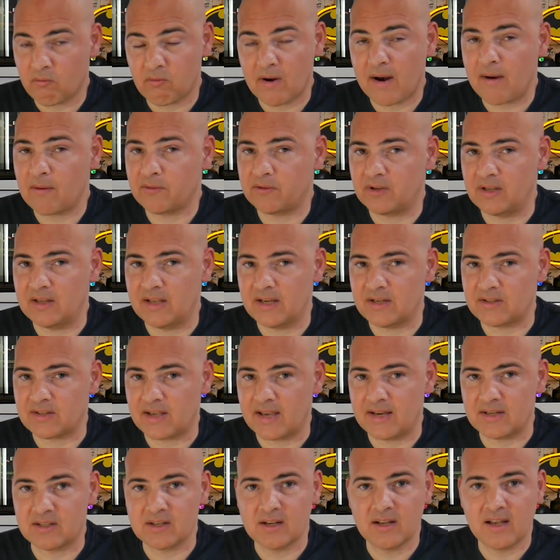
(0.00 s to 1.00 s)
a rarity these
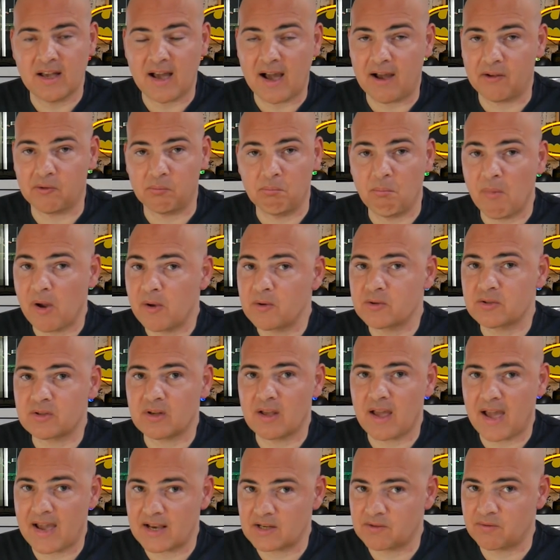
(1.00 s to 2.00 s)
days as
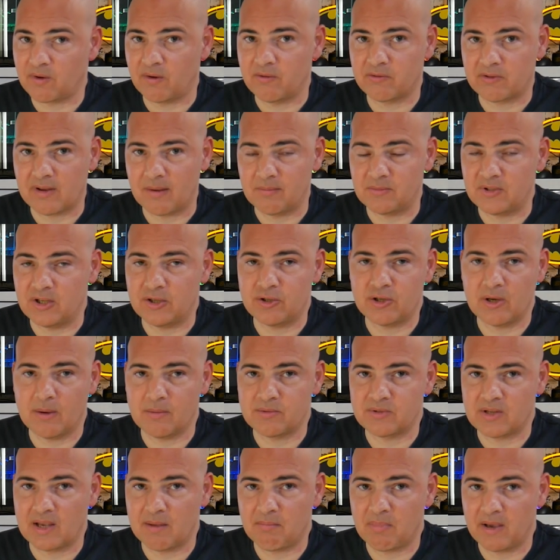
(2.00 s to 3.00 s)
most X570
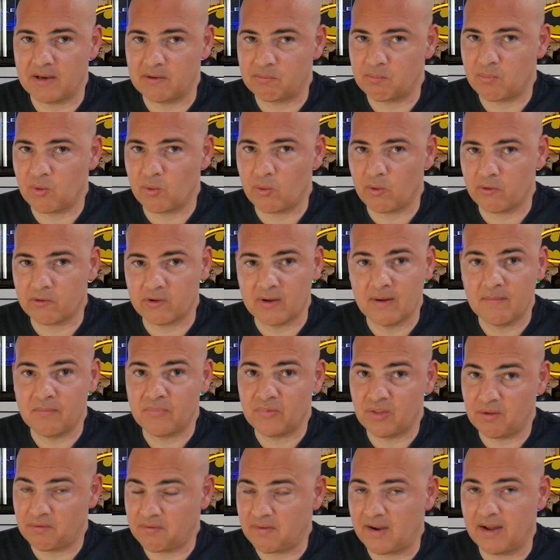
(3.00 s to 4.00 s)
chipset based boards,
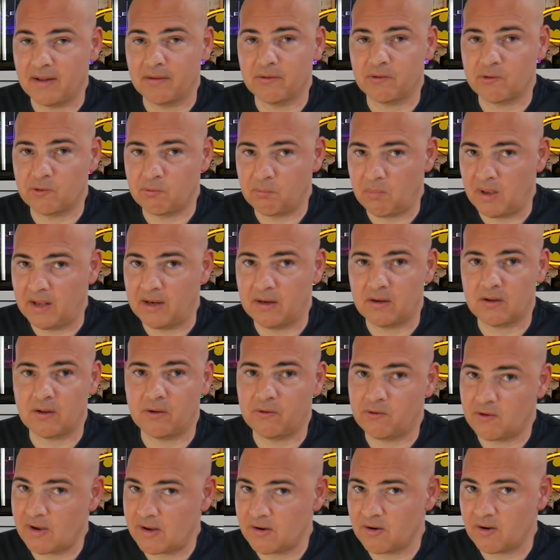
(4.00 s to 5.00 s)
the fans spin
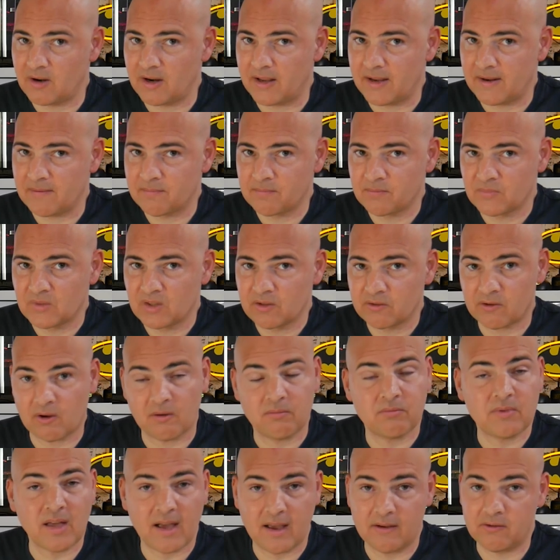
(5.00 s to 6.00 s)
continually. So
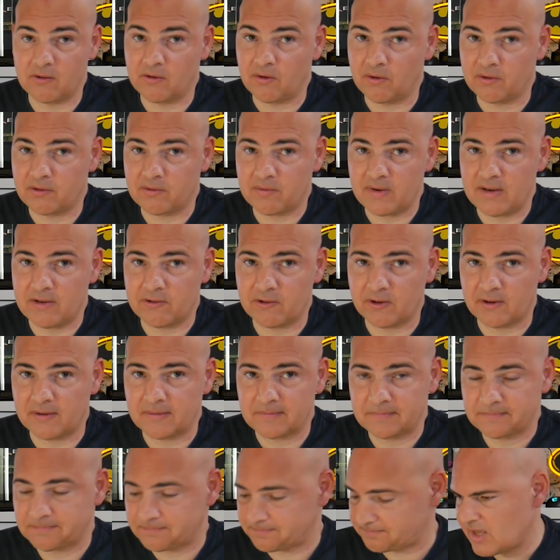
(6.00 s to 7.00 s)
that is a nice feature.
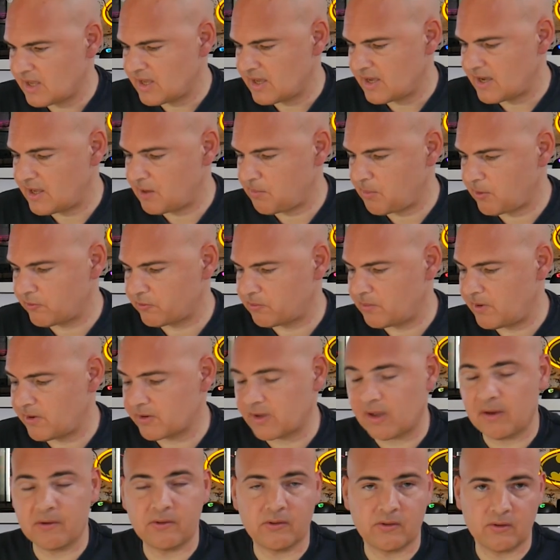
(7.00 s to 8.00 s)
At the bottom here
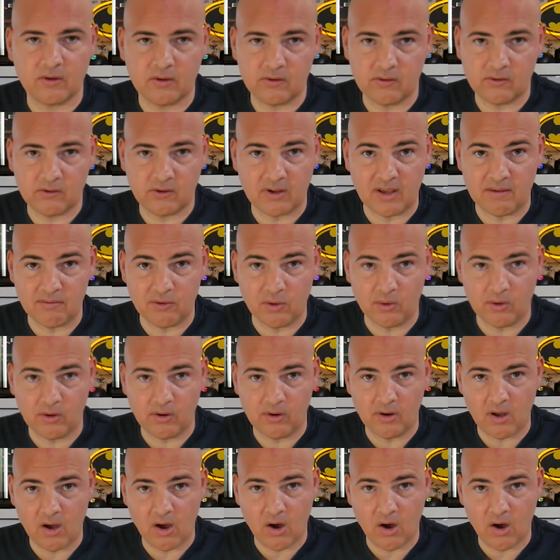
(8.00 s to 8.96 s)
goes to give you an